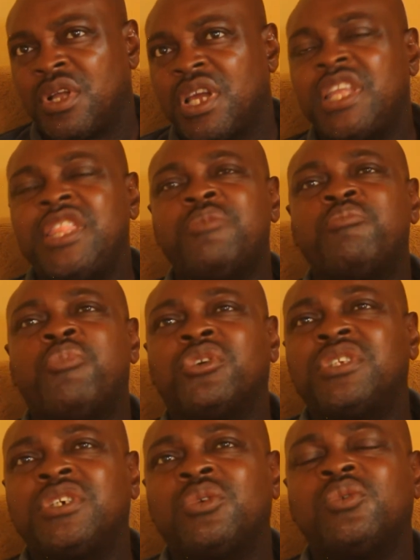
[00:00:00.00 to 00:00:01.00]

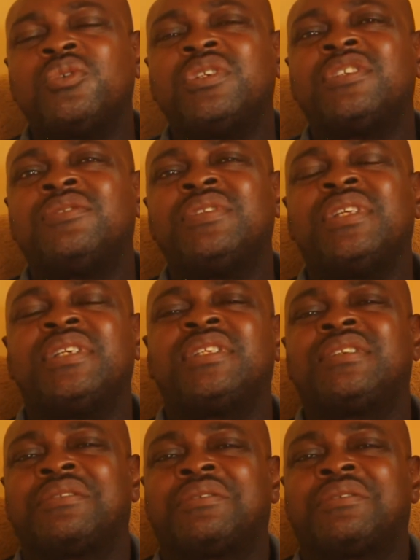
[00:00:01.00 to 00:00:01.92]
Anybody who is doing anything